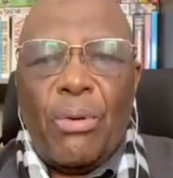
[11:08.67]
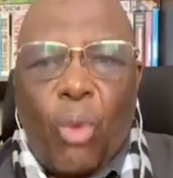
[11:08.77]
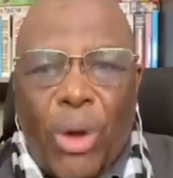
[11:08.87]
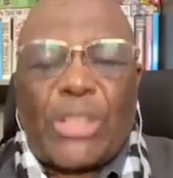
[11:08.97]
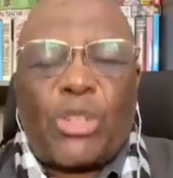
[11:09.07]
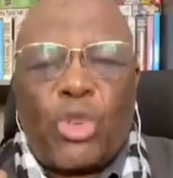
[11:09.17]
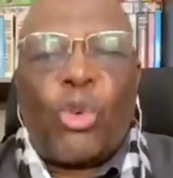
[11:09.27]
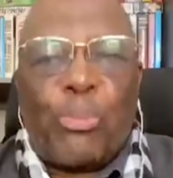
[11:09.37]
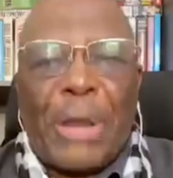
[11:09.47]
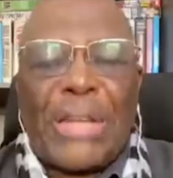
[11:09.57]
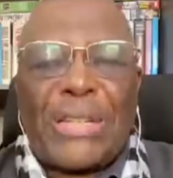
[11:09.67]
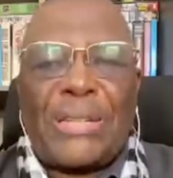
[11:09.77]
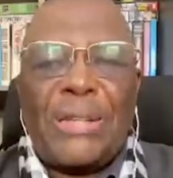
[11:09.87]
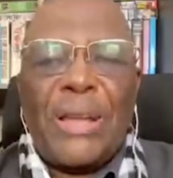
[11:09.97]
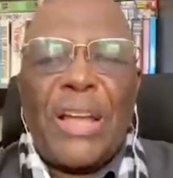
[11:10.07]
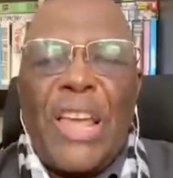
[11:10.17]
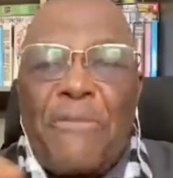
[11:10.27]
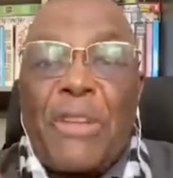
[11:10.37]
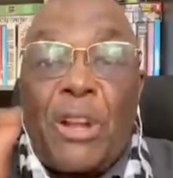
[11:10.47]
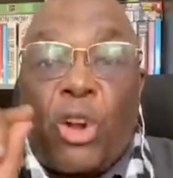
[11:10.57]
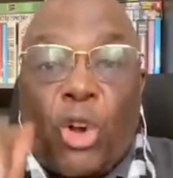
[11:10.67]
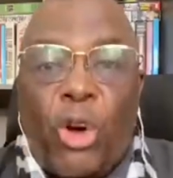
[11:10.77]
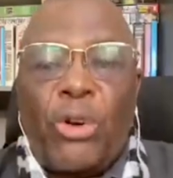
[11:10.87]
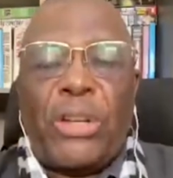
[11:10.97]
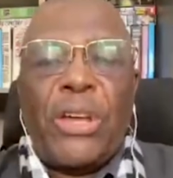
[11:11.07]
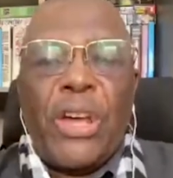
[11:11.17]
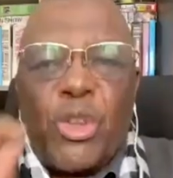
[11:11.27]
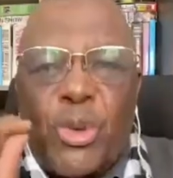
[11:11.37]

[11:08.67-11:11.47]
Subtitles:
what took place. Even called